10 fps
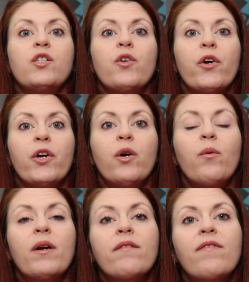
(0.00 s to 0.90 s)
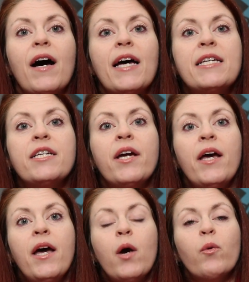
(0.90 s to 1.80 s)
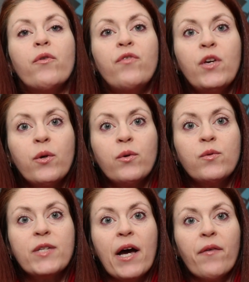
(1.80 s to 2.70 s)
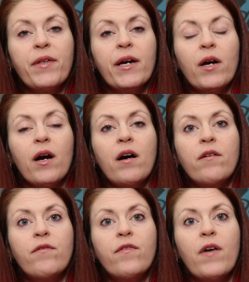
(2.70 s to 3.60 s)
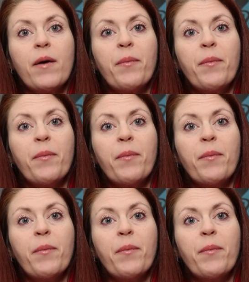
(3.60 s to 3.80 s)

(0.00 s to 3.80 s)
You're gonna want to find reviews out there of